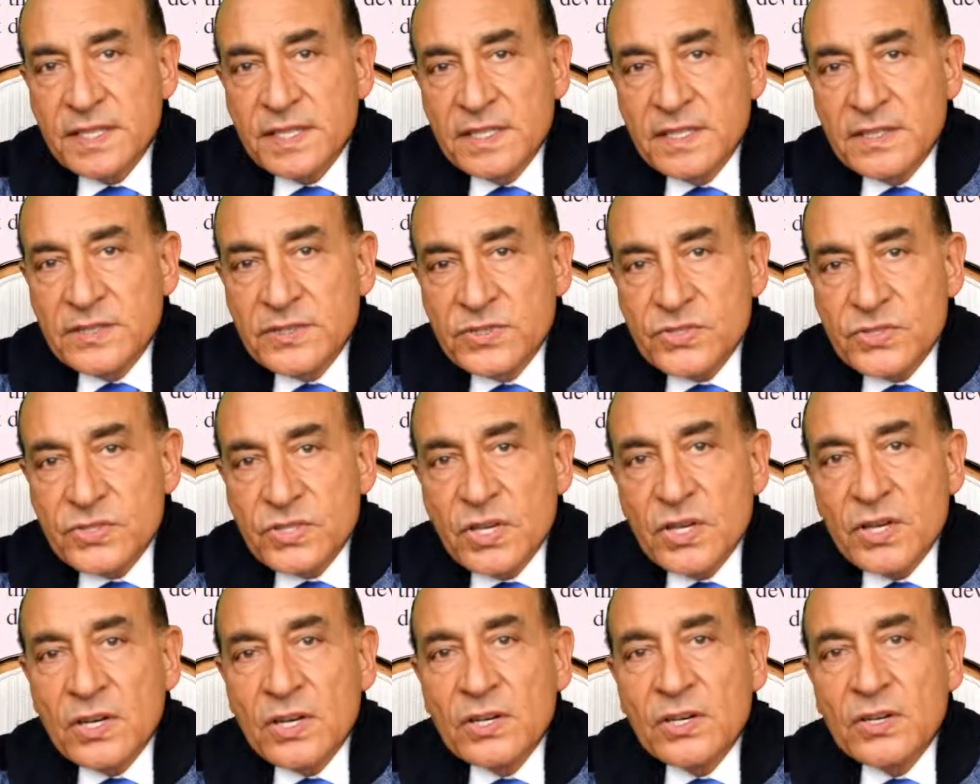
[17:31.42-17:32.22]

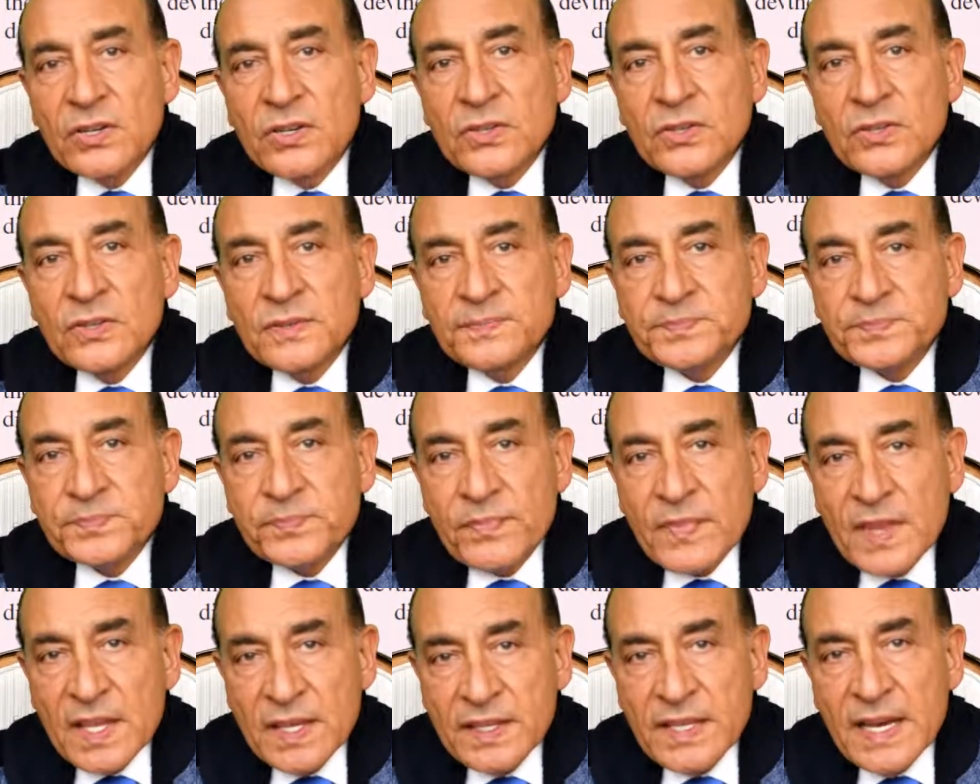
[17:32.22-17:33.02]
So
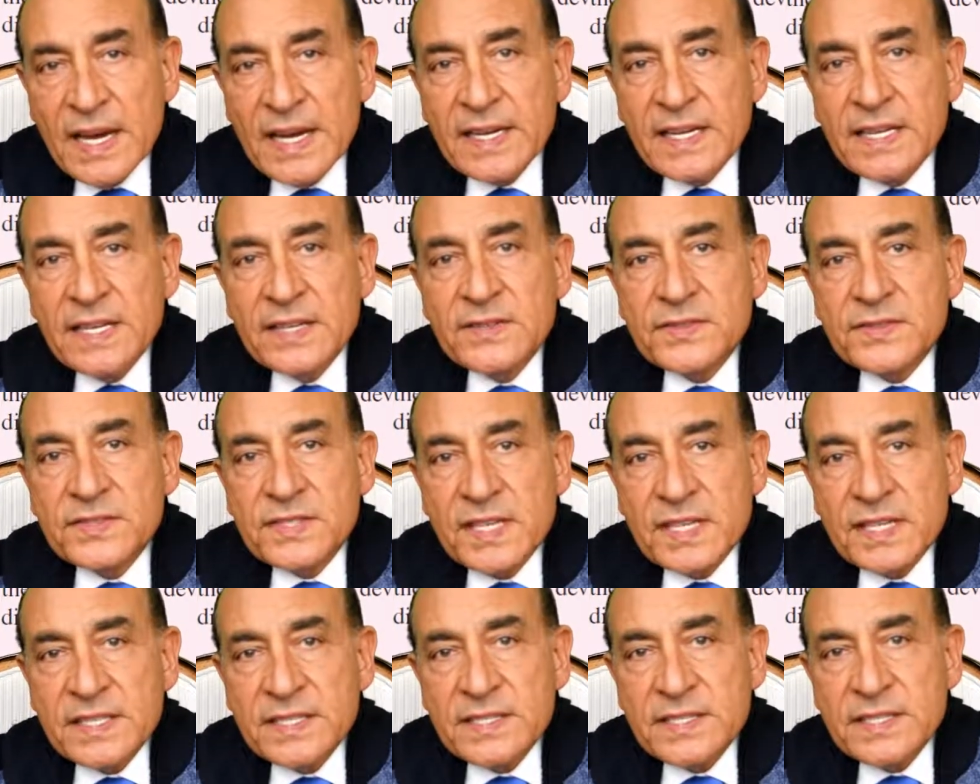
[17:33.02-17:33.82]
that gives
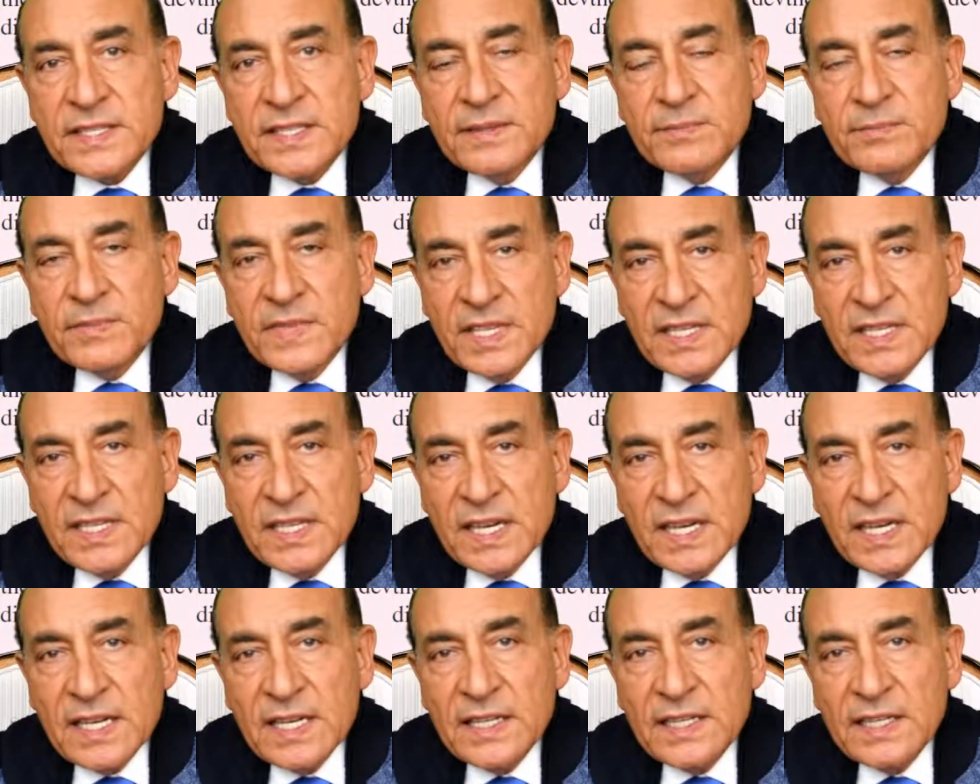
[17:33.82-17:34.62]
us
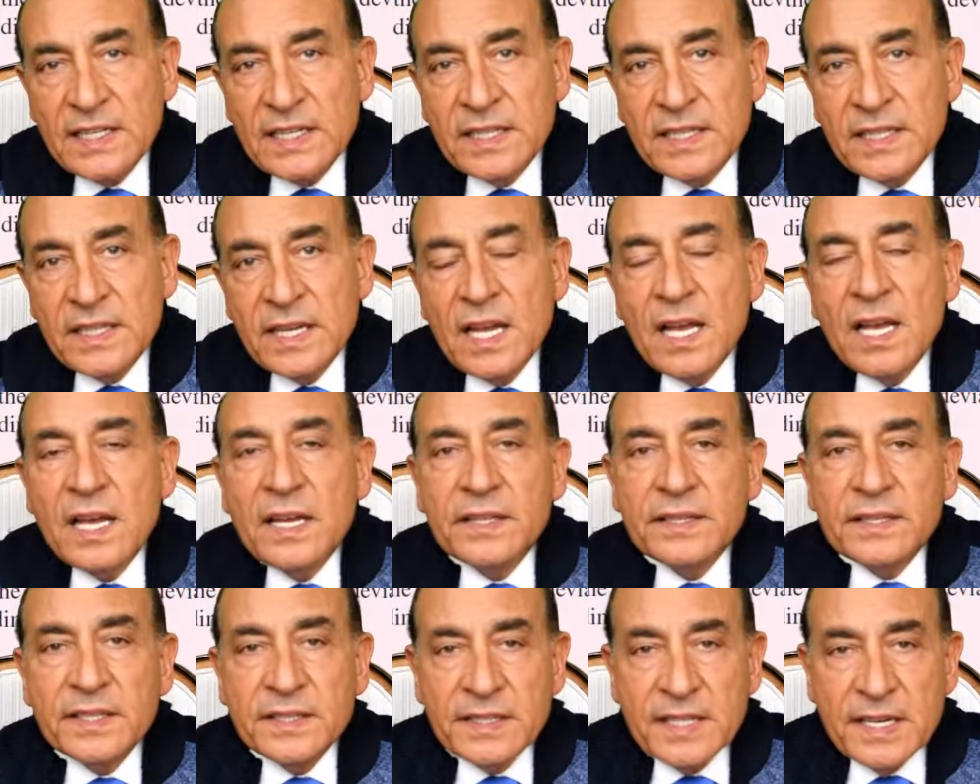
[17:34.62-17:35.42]
immediately
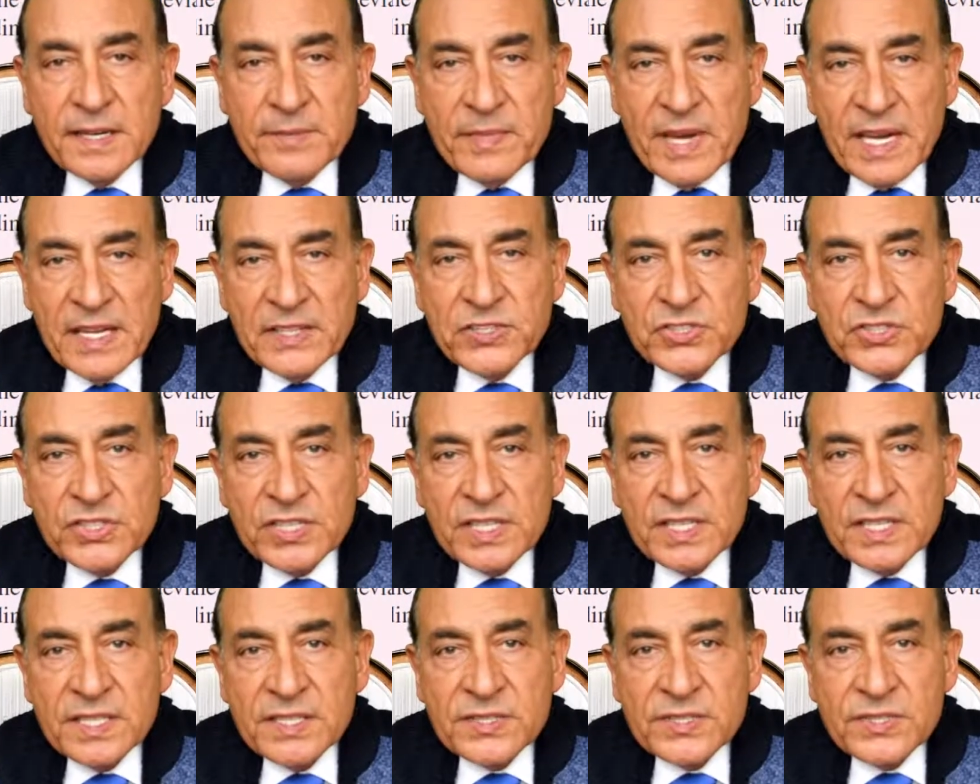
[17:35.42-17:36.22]
the
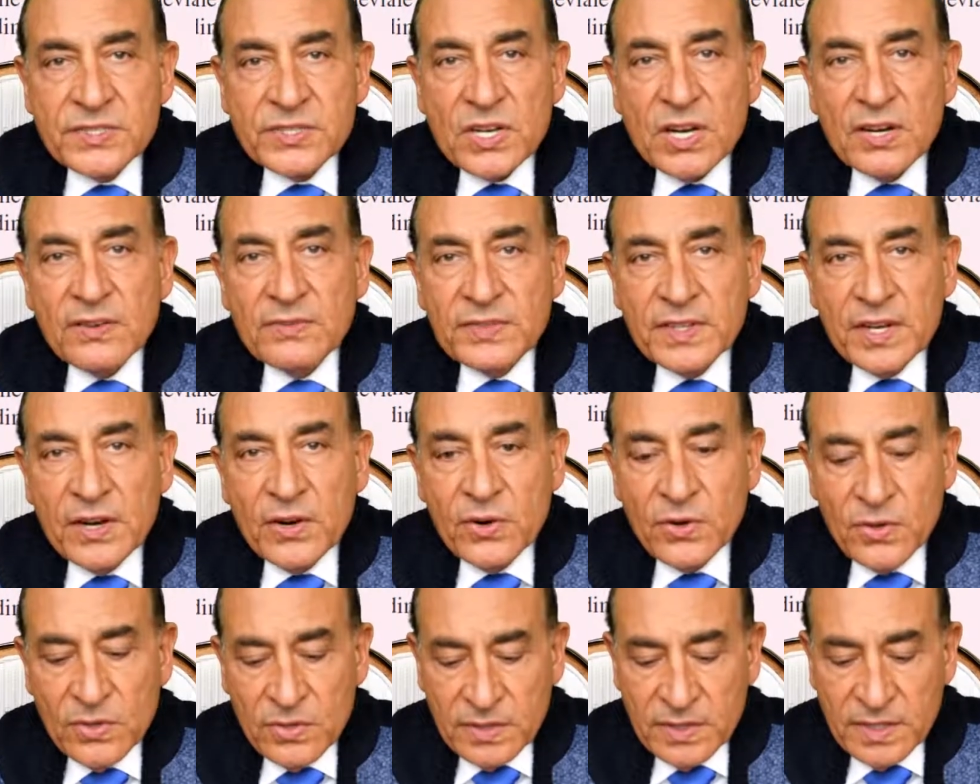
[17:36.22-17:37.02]
dimensions of the
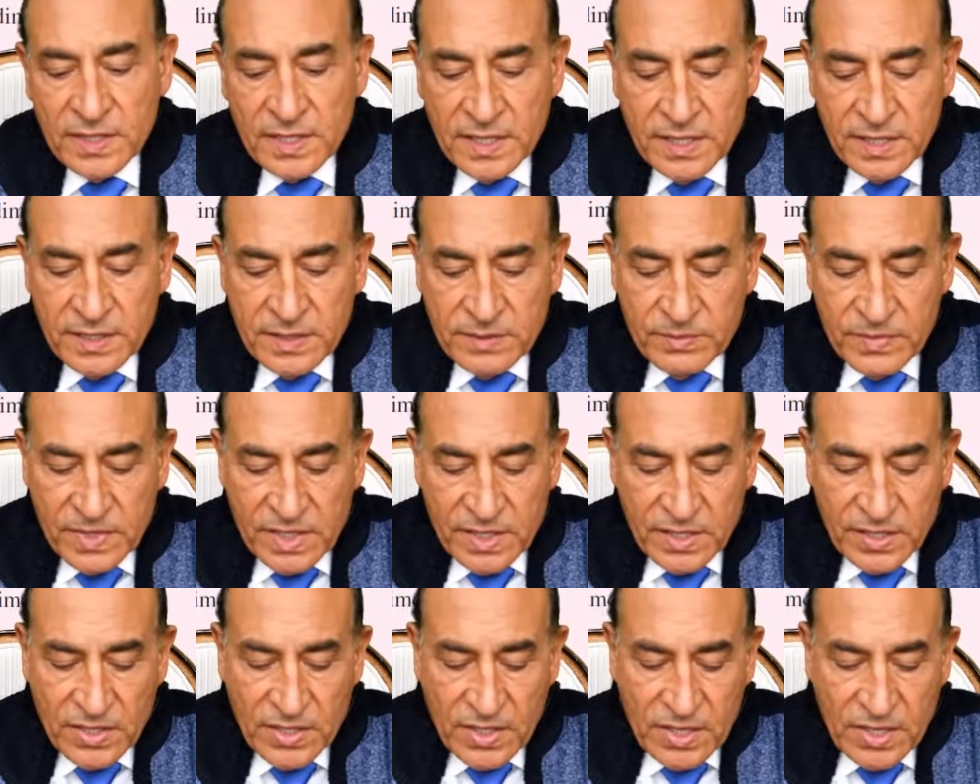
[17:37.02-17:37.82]
hole,
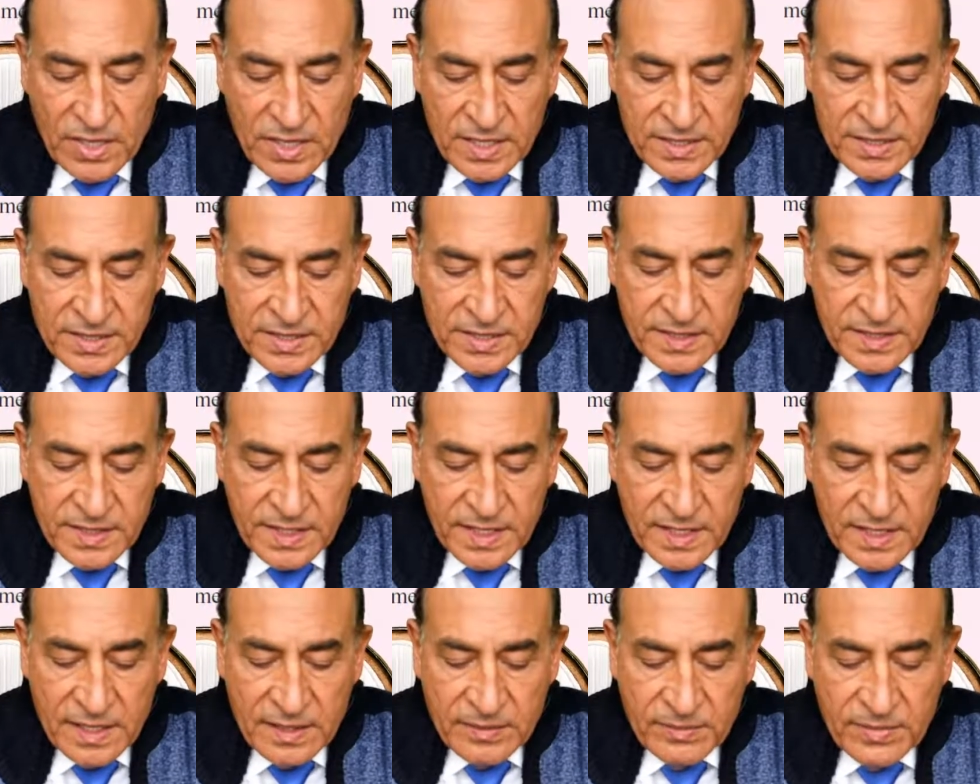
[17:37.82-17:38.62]
because
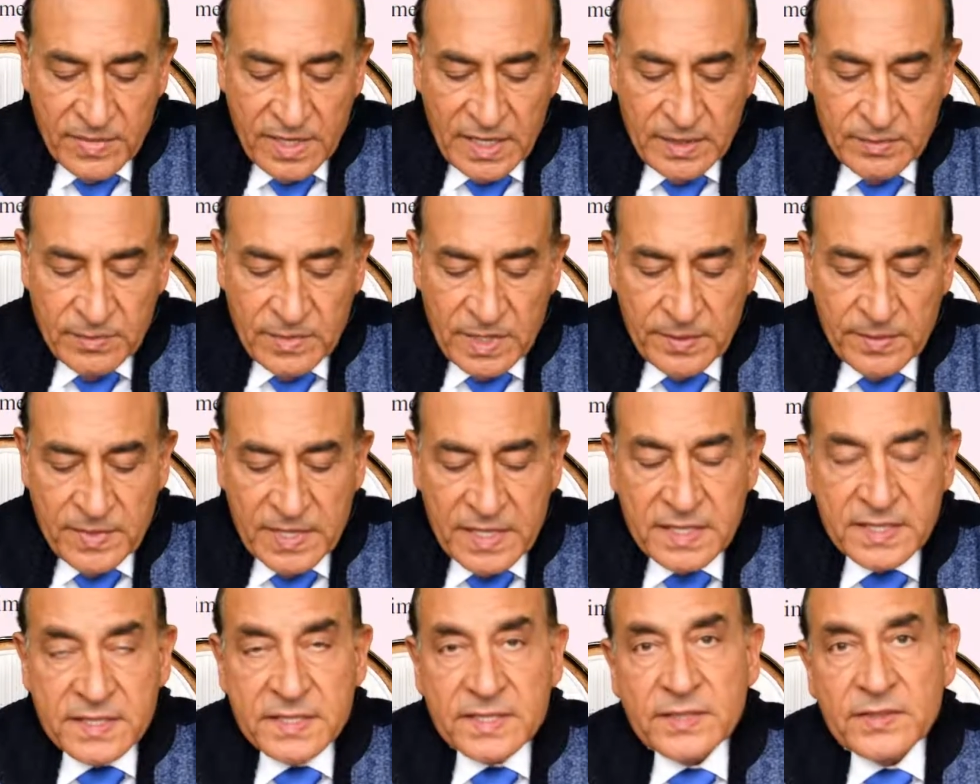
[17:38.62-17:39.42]
the minimum
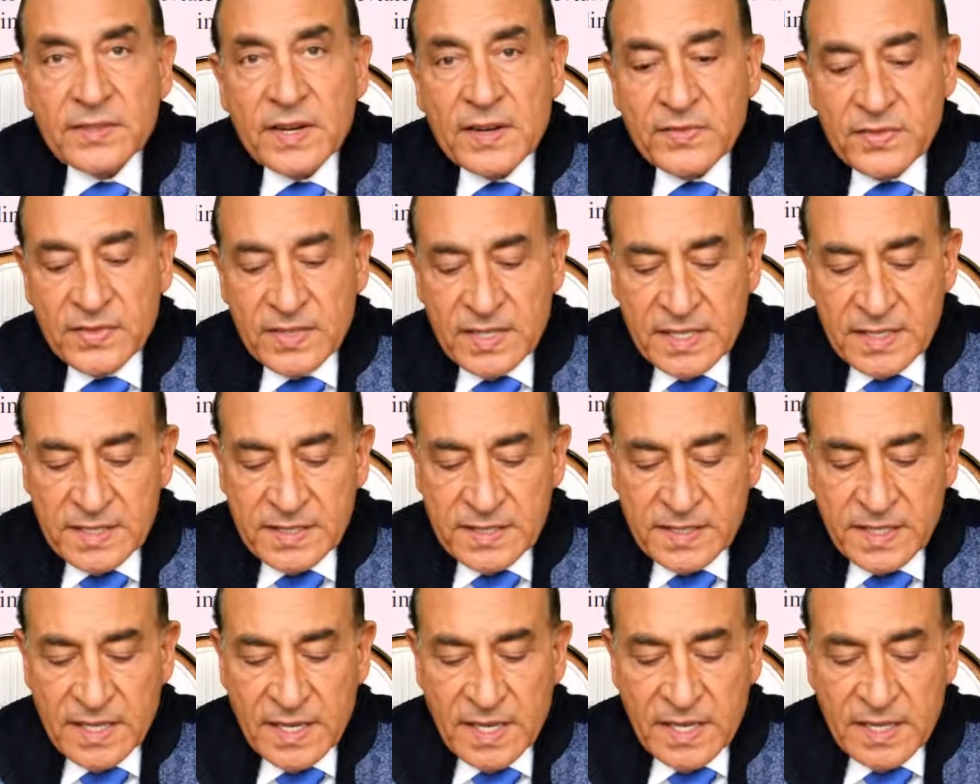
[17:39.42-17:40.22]
is the reference,